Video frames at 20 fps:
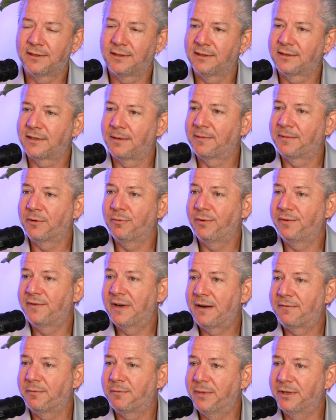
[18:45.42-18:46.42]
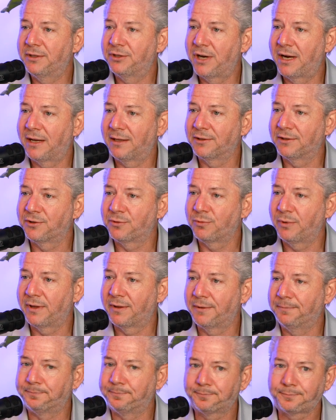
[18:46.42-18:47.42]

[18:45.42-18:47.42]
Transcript: something we've never been challenged with.